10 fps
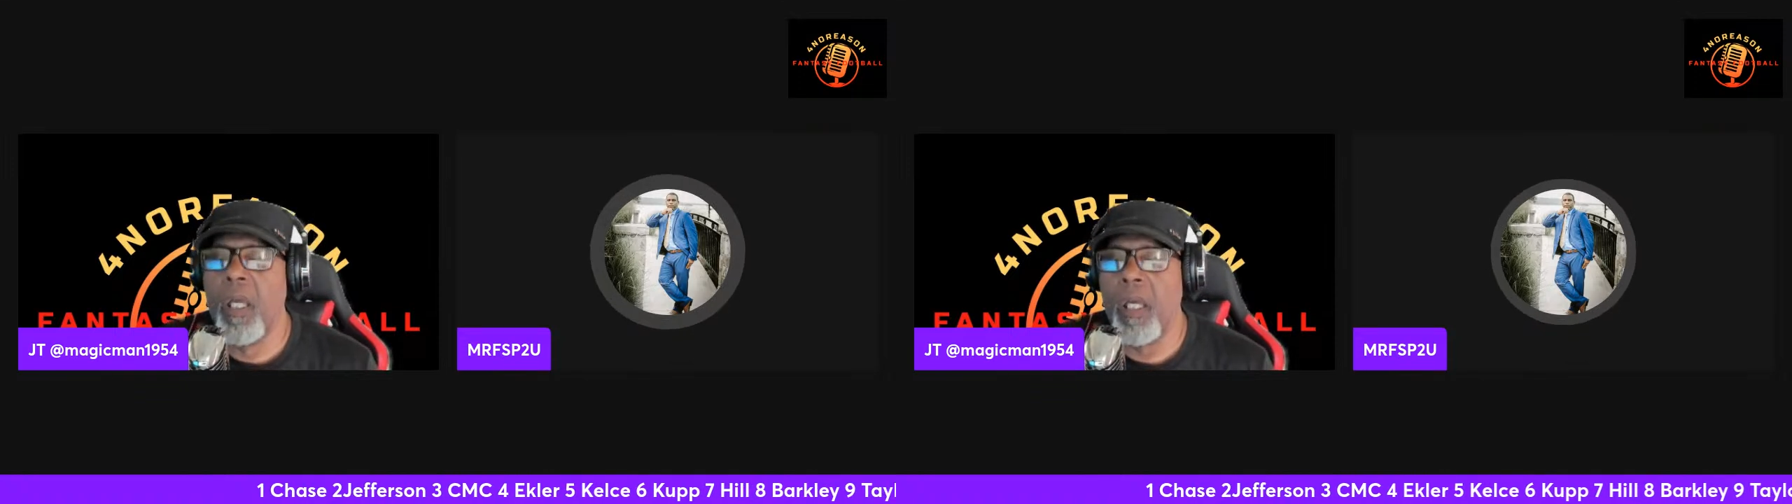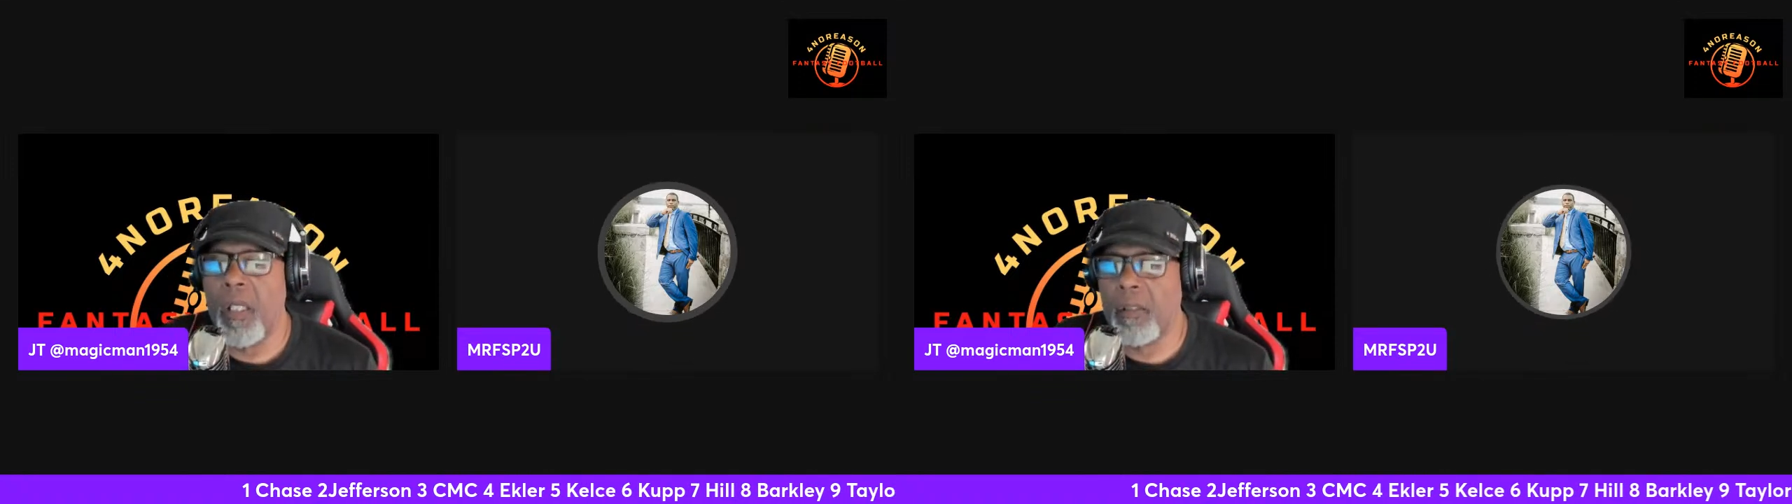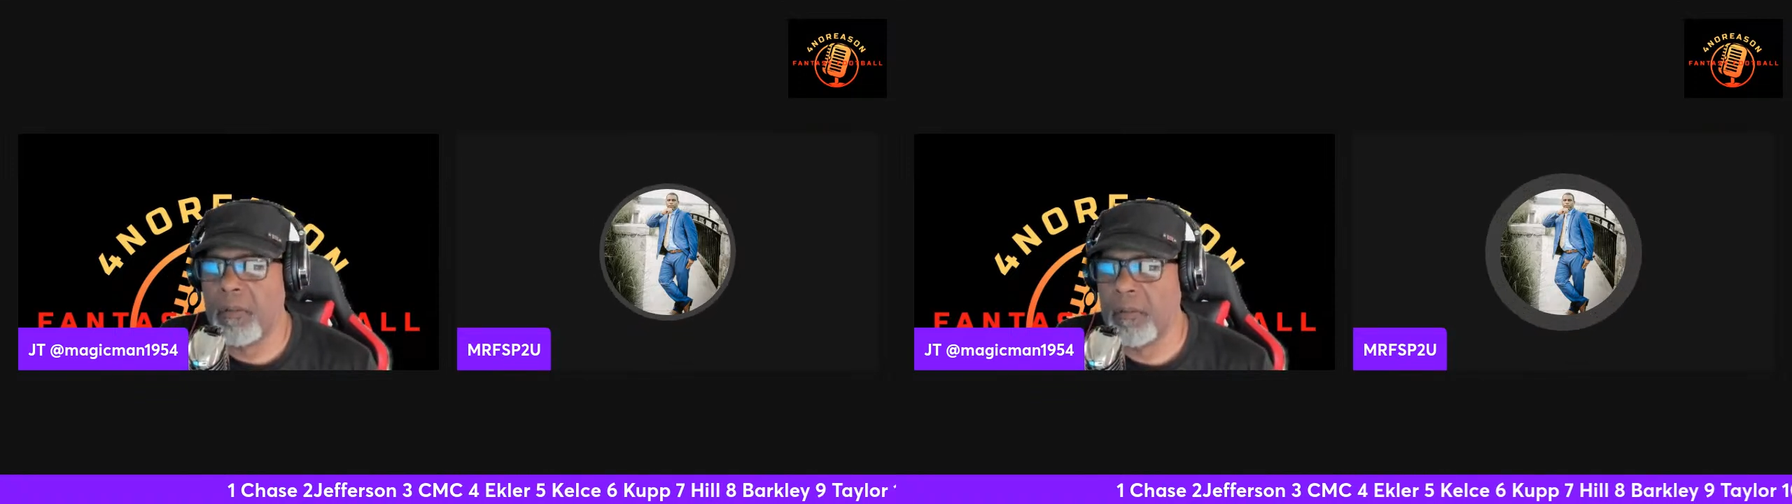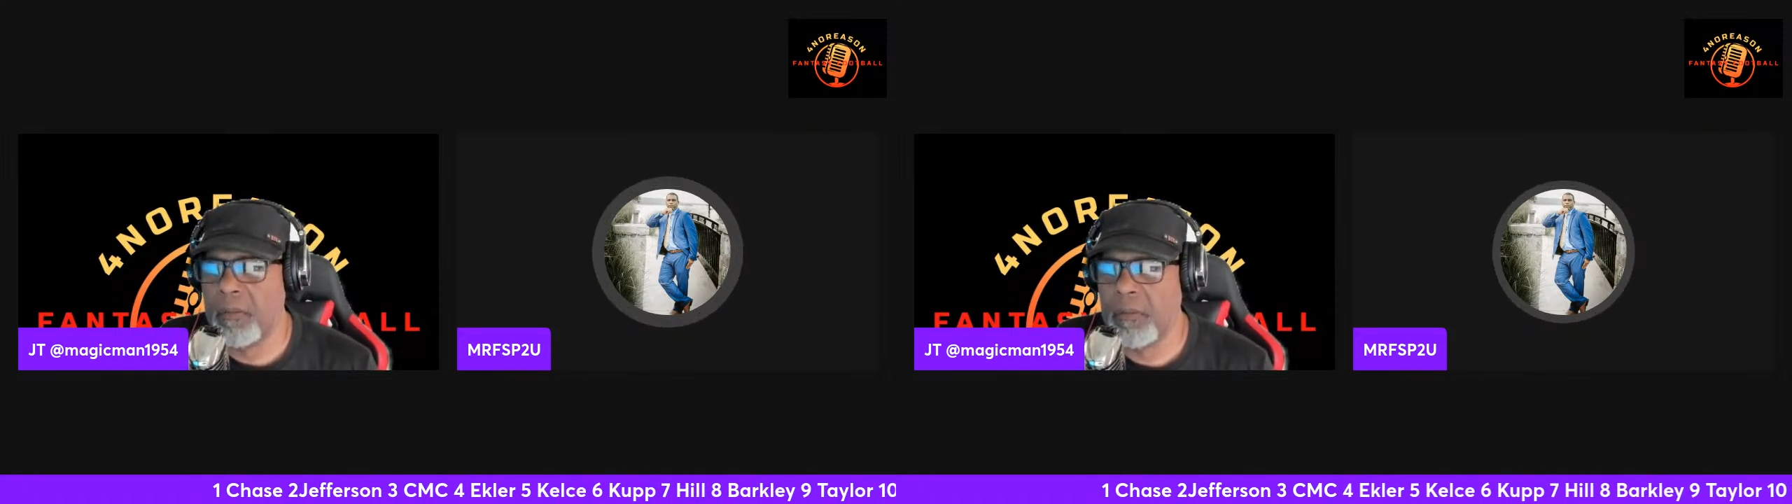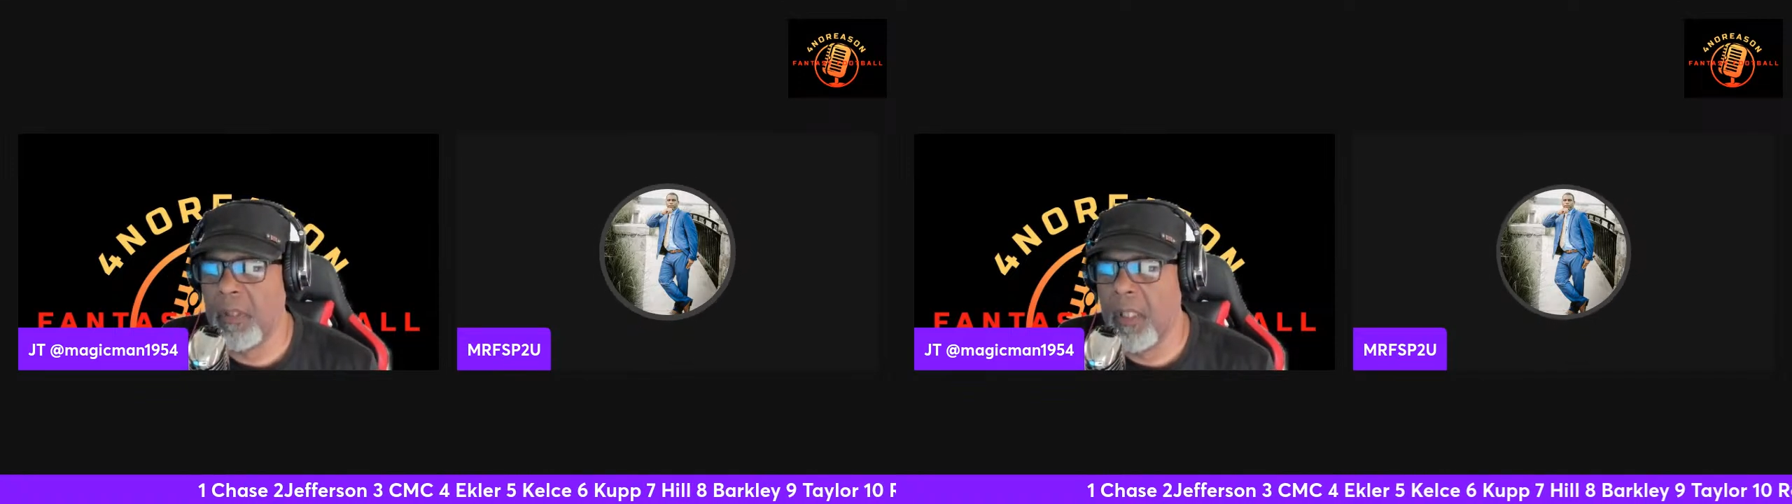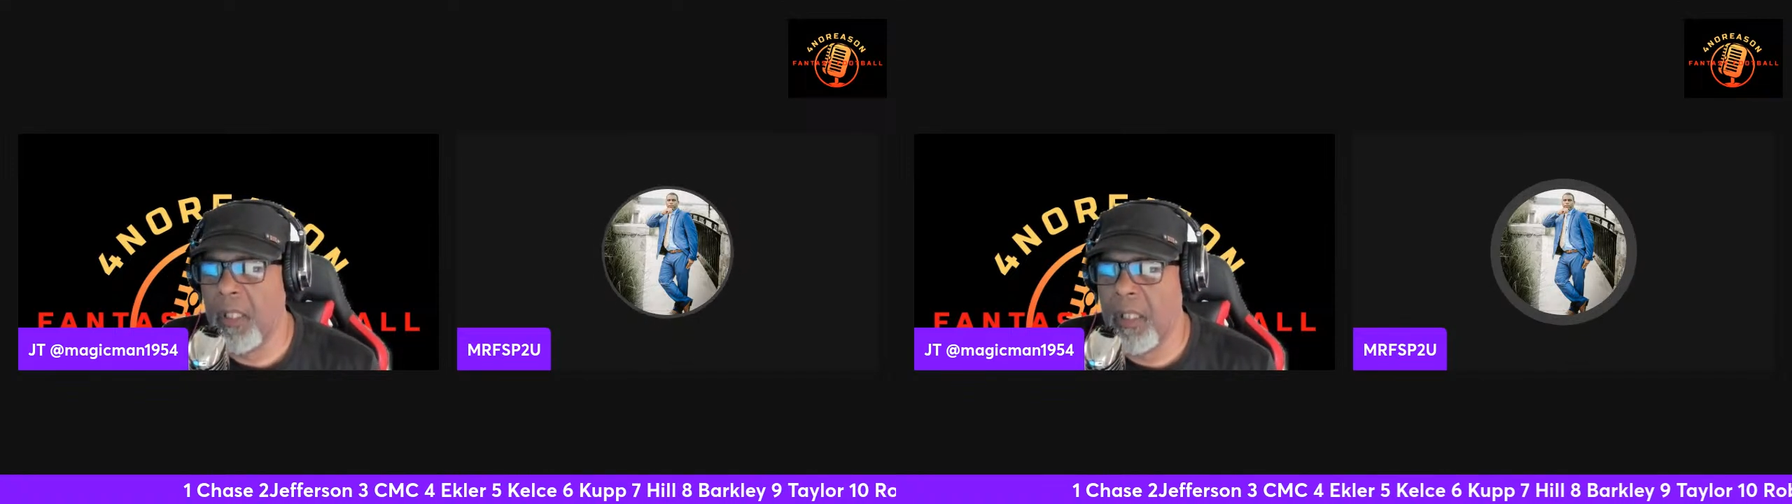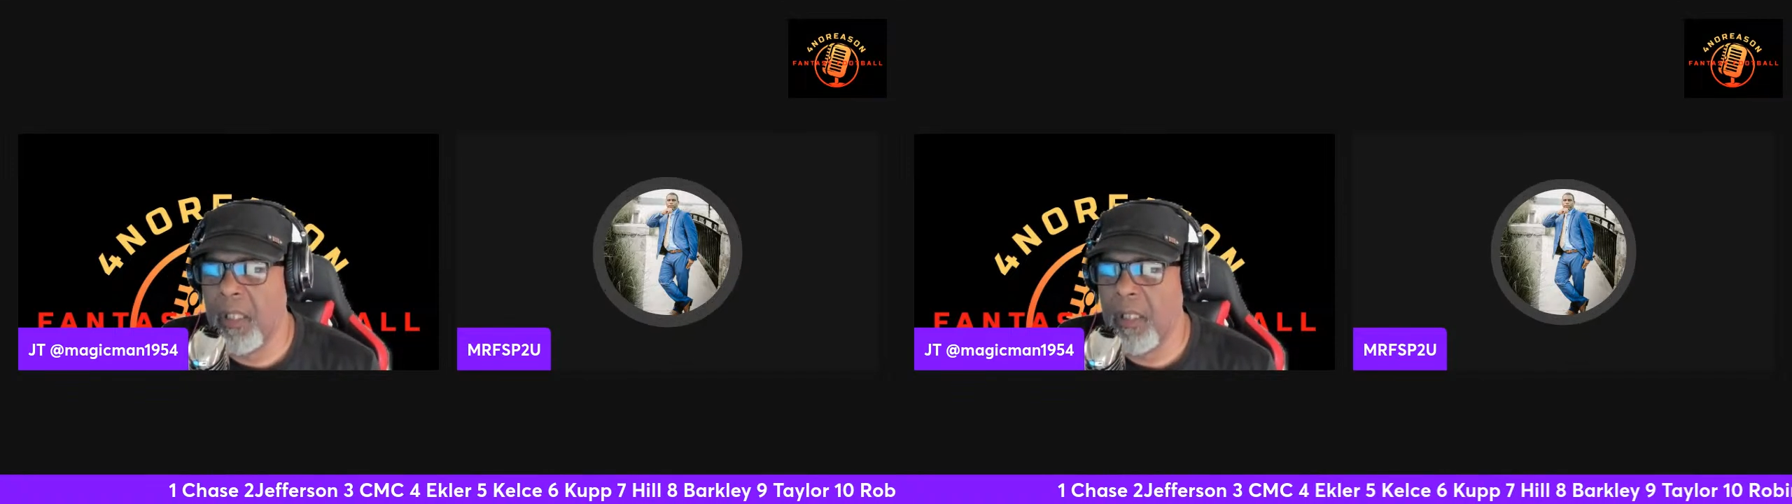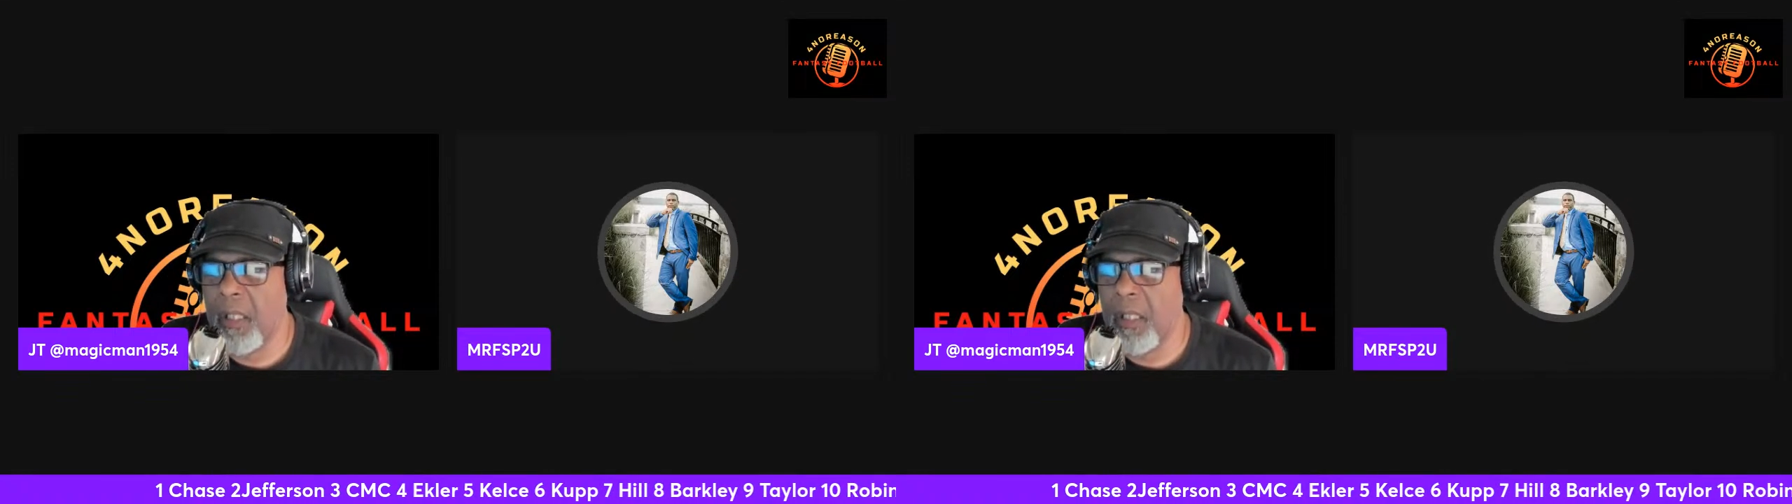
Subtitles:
a slant from Tua